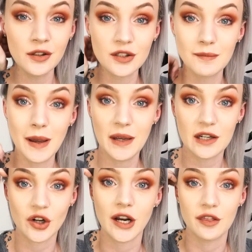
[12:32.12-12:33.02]
So maybe
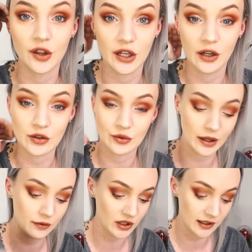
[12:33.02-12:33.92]
at tray 30 I'll do
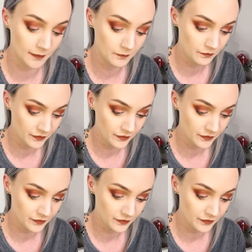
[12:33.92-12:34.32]
another video.